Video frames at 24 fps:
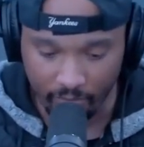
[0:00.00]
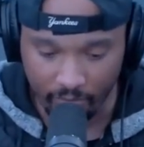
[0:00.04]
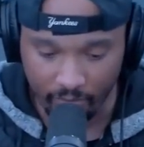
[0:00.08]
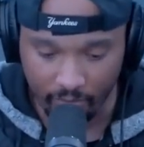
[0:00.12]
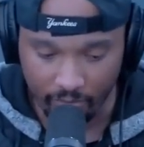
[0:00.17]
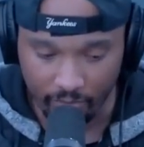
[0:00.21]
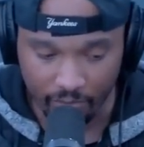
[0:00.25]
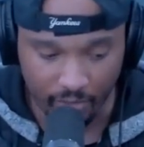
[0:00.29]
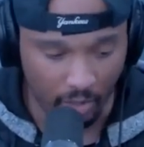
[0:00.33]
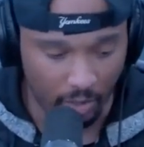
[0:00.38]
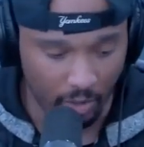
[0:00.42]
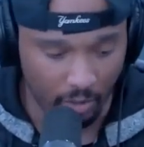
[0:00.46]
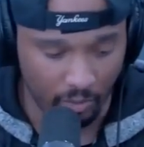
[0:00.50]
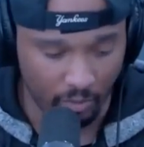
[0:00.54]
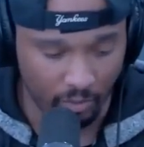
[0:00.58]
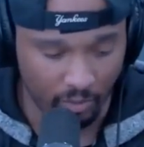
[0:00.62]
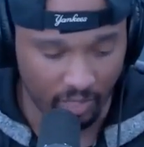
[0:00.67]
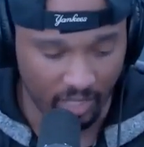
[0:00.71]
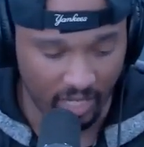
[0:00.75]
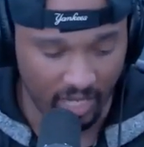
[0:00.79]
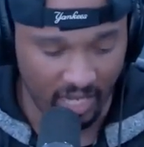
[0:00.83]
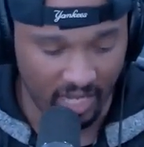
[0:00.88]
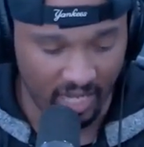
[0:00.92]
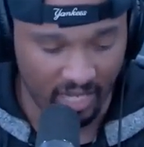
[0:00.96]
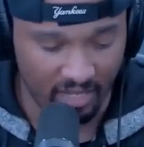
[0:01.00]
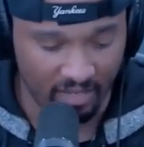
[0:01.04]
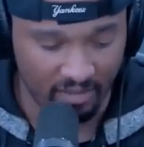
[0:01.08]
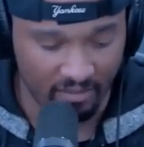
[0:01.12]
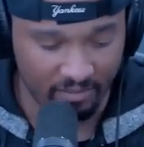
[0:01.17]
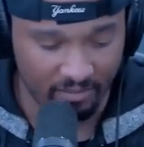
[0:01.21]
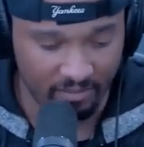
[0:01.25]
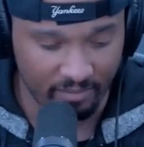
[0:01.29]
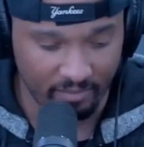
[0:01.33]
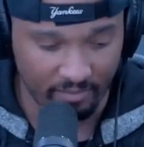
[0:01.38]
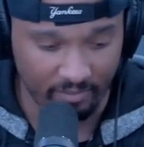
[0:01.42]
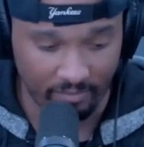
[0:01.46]
So
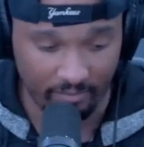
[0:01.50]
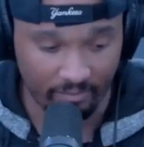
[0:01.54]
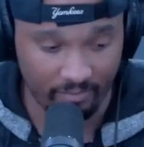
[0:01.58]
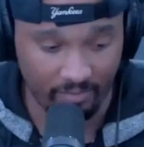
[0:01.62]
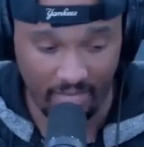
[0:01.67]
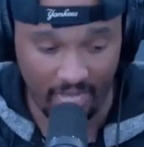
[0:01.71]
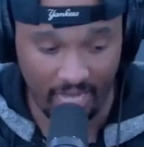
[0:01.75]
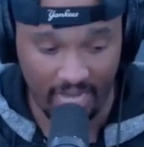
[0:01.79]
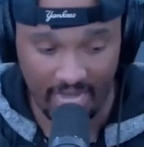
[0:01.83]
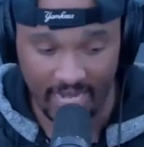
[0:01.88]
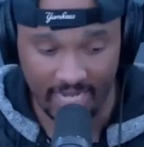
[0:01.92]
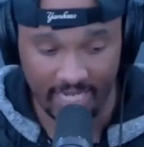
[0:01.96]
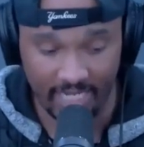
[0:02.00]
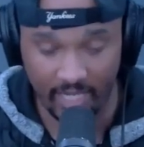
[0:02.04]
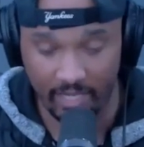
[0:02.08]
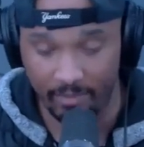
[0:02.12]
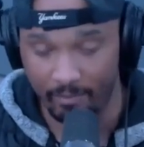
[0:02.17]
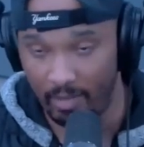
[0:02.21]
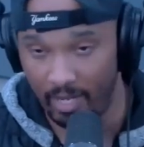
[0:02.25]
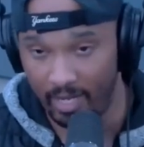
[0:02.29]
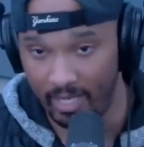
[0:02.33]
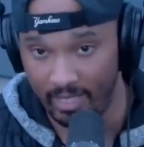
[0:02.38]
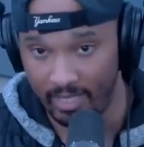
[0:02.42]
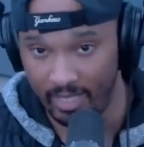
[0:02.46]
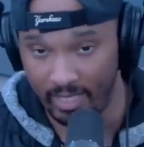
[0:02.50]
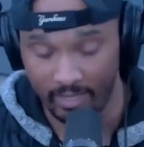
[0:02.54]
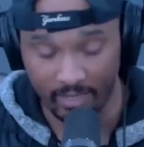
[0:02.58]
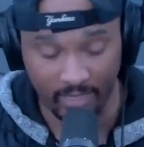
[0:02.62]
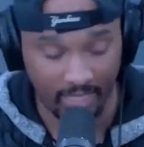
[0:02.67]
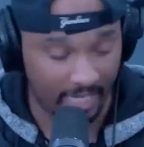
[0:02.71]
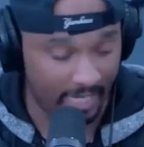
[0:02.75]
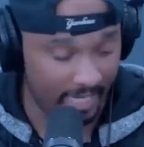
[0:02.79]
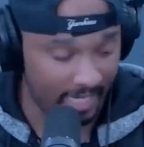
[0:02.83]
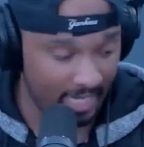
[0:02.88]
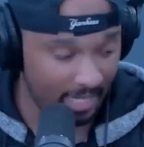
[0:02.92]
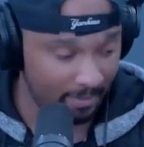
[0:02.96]
I didn't mind that.
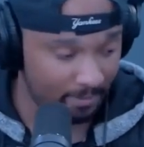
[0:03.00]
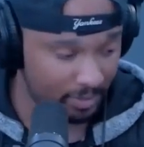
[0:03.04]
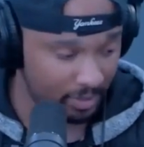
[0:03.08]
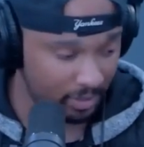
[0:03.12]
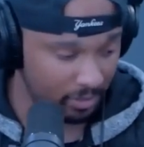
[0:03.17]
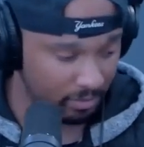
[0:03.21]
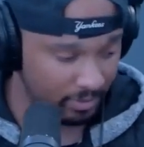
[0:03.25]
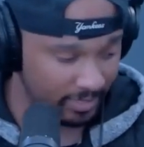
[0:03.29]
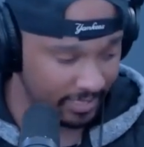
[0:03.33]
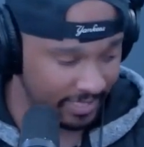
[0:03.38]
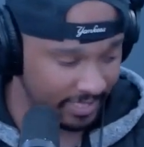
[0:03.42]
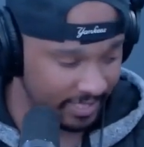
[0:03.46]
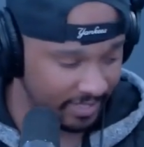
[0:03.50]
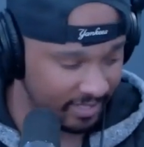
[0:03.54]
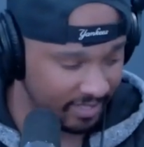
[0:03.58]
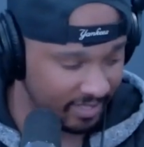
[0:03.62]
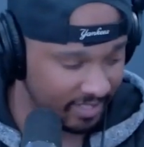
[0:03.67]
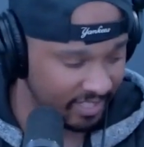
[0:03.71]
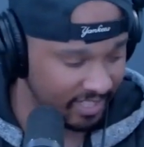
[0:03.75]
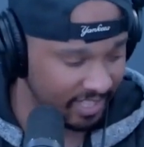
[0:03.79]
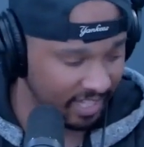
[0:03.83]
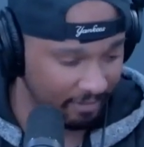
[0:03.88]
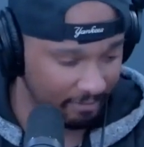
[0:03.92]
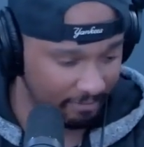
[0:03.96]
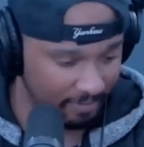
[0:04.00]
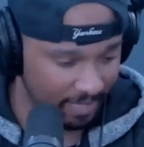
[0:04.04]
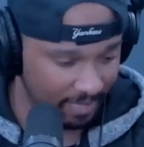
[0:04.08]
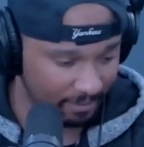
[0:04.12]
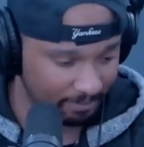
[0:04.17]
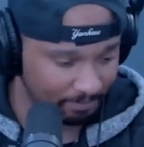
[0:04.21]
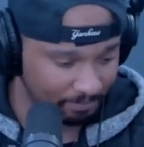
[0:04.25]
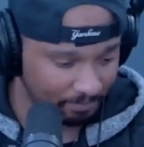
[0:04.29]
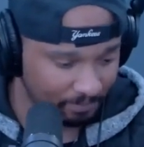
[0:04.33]
I absolutely loved that.